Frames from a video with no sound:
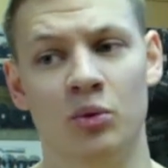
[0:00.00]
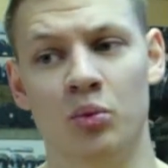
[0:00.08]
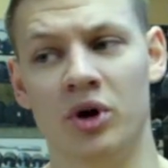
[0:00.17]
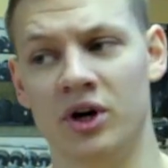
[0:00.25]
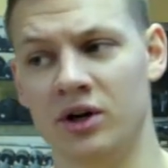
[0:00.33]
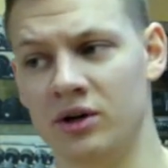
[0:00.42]

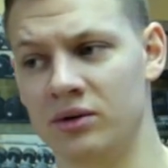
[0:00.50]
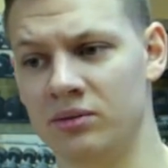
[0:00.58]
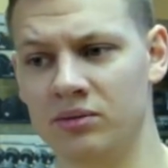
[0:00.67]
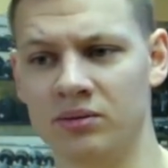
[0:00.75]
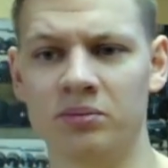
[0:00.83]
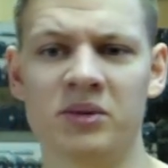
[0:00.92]

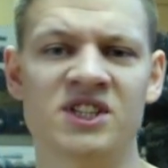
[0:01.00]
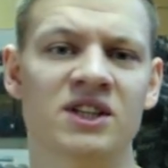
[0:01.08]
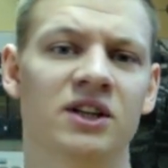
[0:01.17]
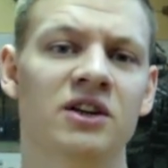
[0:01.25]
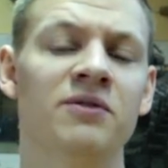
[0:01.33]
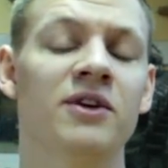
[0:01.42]
where
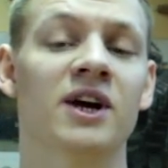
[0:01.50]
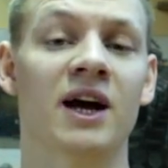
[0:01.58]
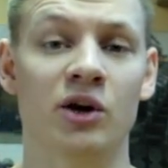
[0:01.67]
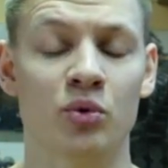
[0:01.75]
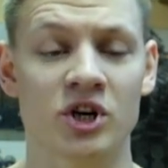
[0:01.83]
basically different kind of